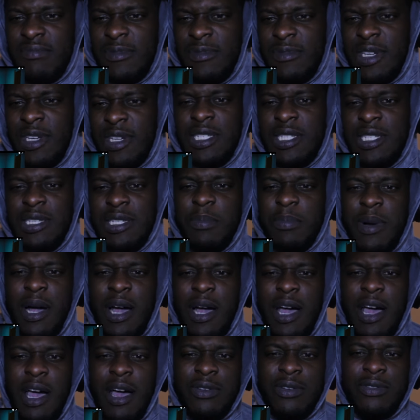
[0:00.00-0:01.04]
Niggas in my
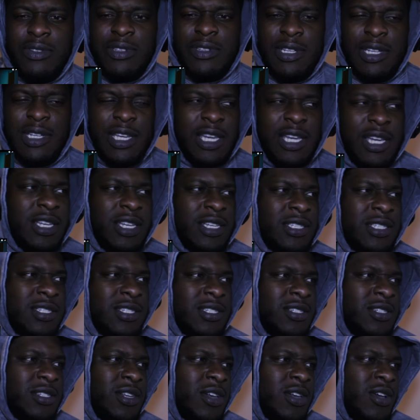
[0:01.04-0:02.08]
accolades
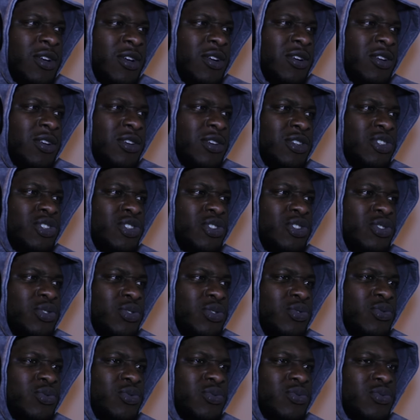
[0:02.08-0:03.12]
are
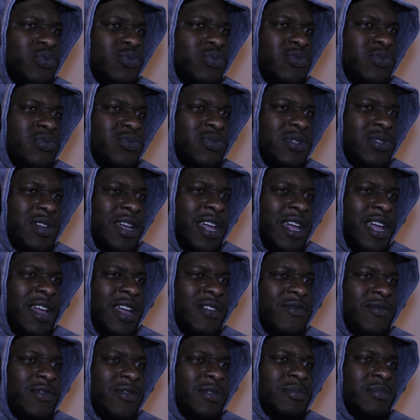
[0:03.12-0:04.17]
due
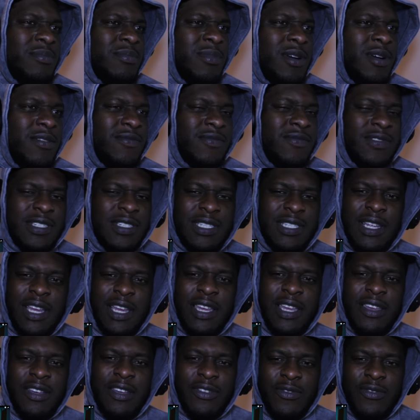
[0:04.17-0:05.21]
every month, just like
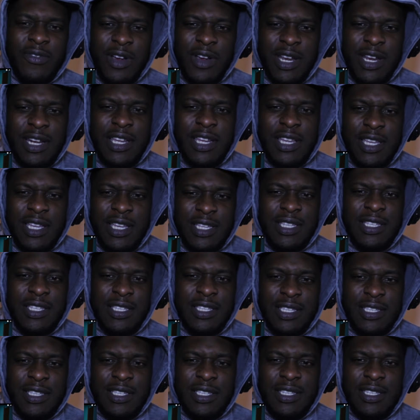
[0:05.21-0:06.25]
your rent is.
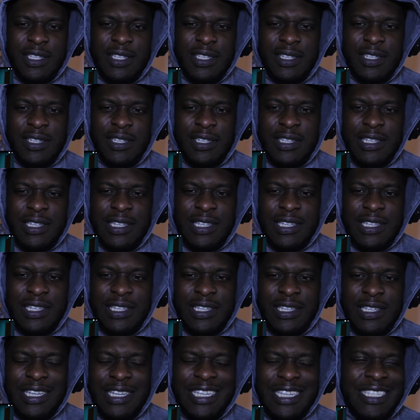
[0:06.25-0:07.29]

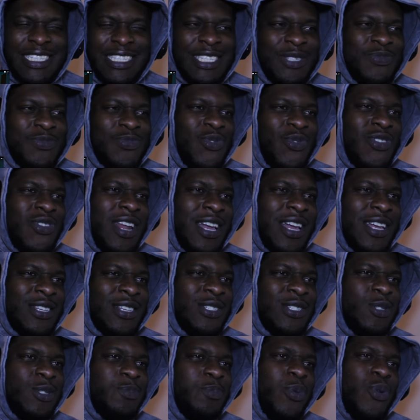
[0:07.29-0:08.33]
Is this more like a
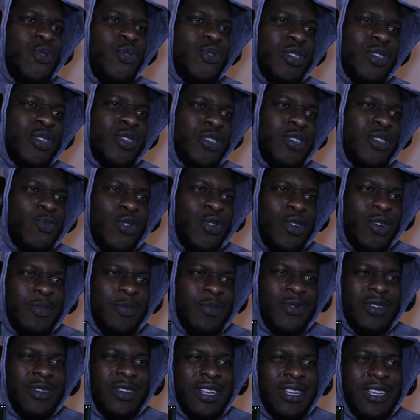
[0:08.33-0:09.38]
spoken word
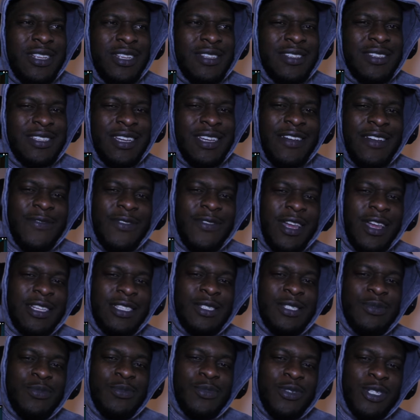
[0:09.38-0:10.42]
more than... I feel like this is
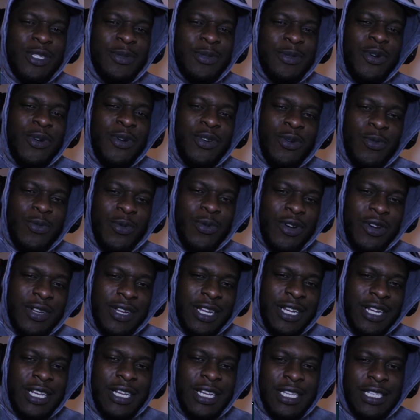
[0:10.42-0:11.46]
more spoken word than
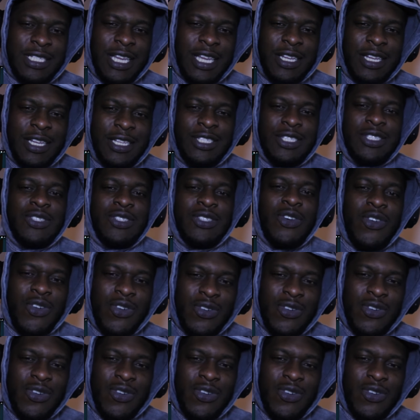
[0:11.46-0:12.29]
it is like a song.